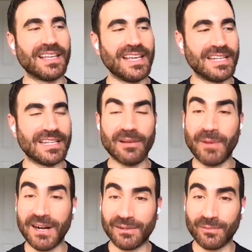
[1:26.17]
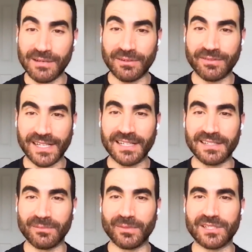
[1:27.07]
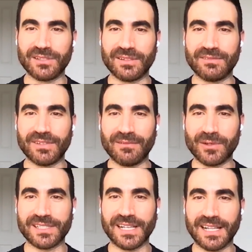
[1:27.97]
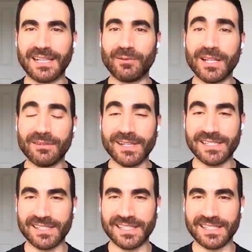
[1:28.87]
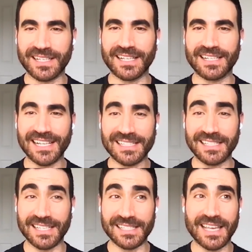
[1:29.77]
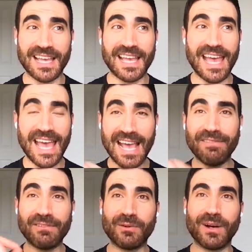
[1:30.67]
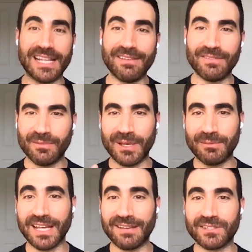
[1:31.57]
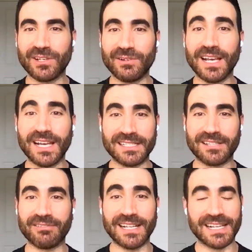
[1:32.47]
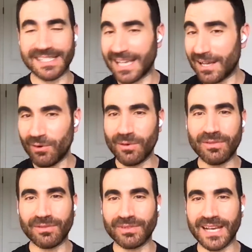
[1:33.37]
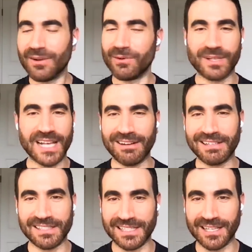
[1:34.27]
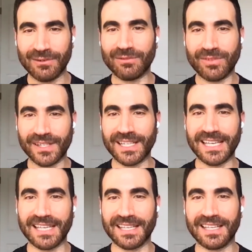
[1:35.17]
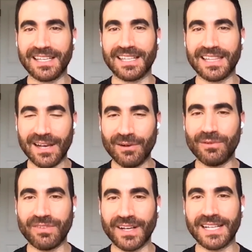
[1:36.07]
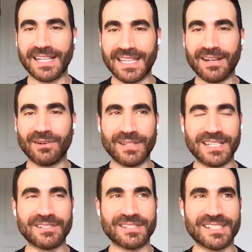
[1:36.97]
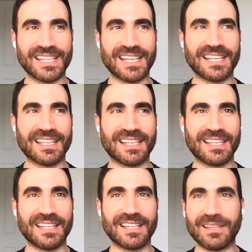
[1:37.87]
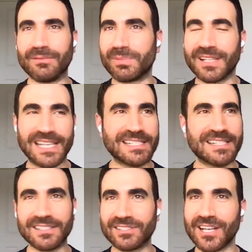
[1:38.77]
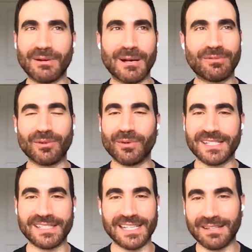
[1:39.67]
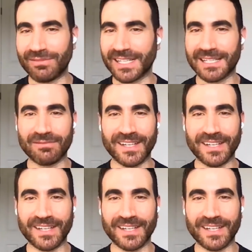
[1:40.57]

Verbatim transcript: in American Werewolf in London, which you if you ever watched that, I think one of the reasons it's like a classic is everyone, even the people that have two lines, three lines, they're all they're all characters, they're all fully, they're all funny, they're all interesting. The police that show up for one scene are